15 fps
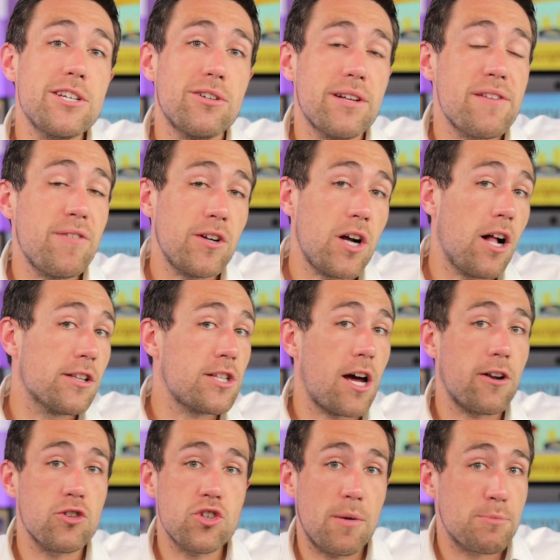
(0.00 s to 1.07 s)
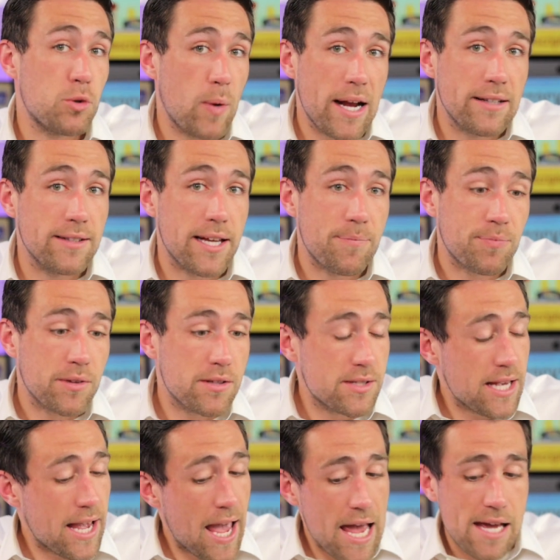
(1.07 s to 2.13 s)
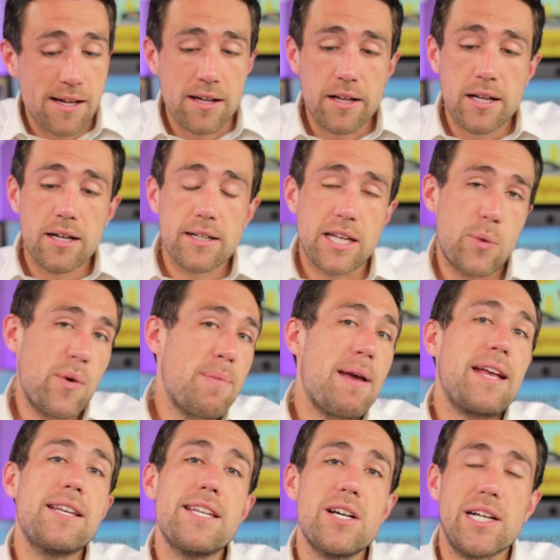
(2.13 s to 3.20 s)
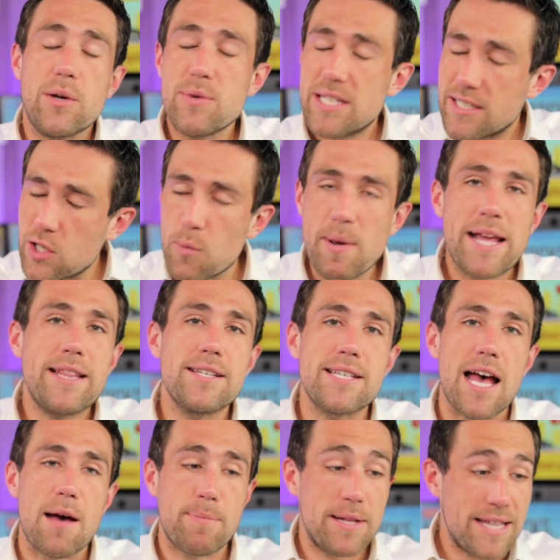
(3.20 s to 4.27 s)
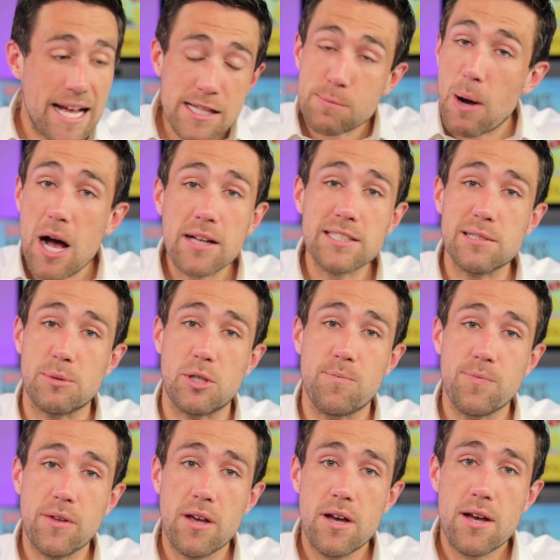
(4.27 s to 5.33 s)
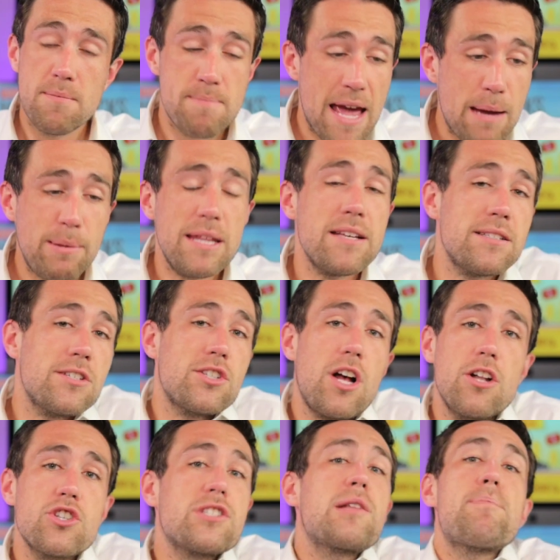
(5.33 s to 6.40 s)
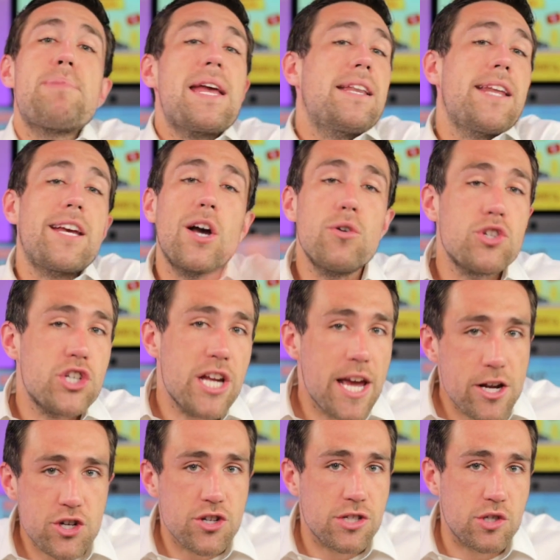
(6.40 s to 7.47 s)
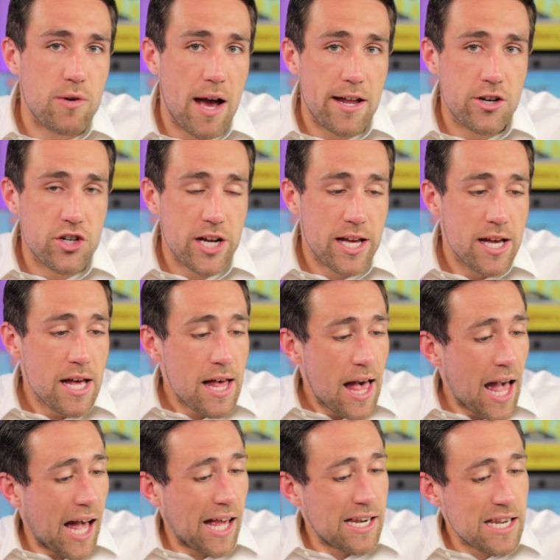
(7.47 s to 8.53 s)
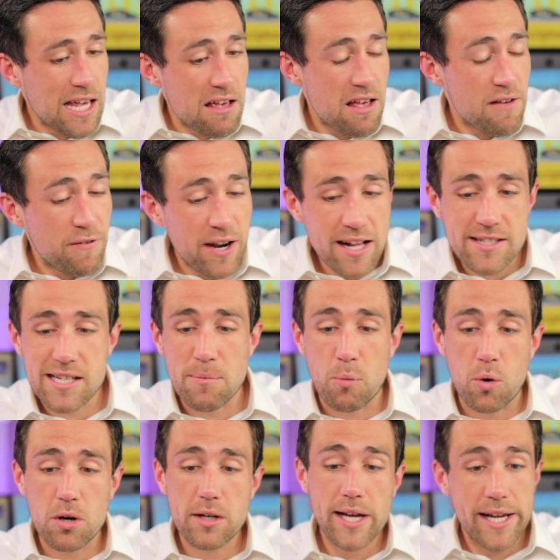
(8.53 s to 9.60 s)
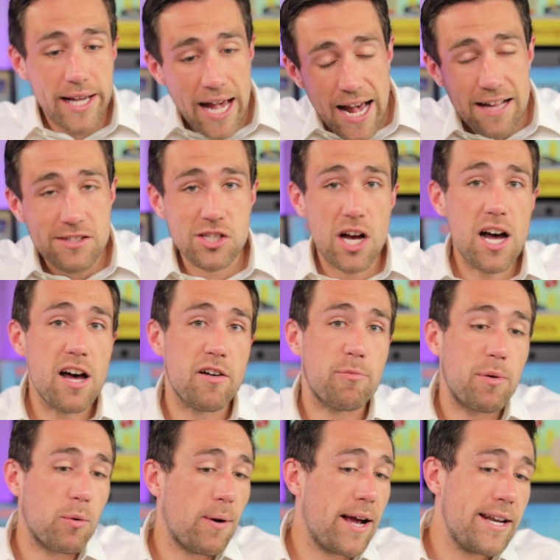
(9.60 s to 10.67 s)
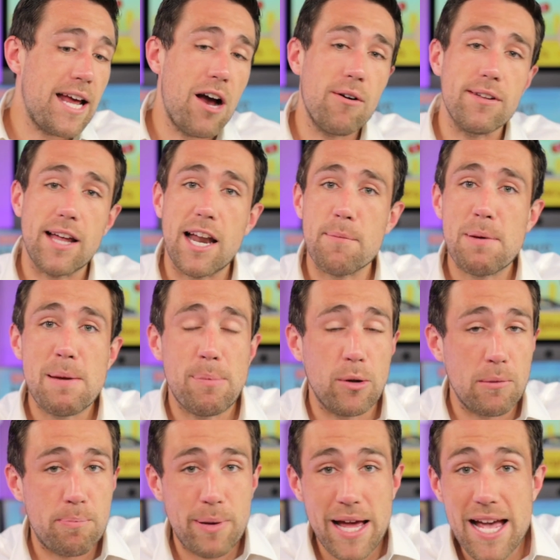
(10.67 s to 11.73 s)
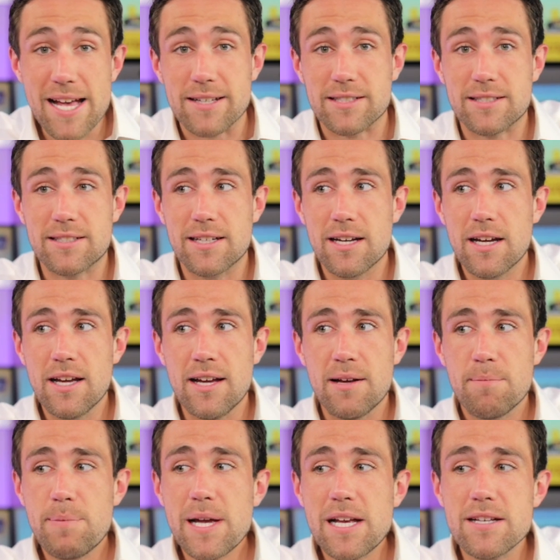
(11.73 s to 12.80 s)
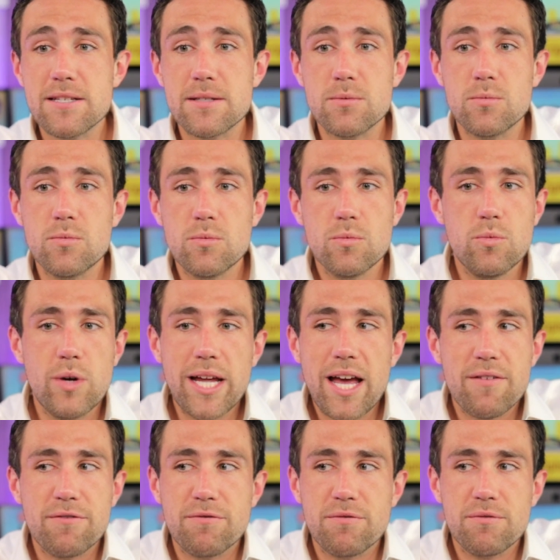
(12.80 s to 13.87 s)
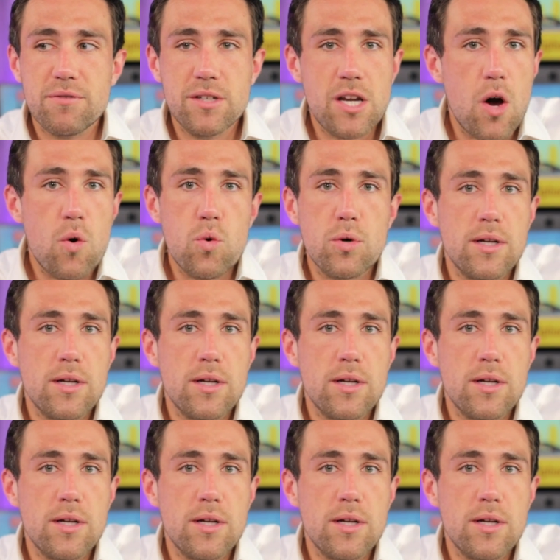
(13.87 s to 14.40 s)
will even call Donald Trump directly and say, hey, can we make a deal? Can we still make this happen? That's possible. Maybe this is all just a big negotiation strategy. And if it ends up working, hats off. But right now, a lot of people are pissed because we have no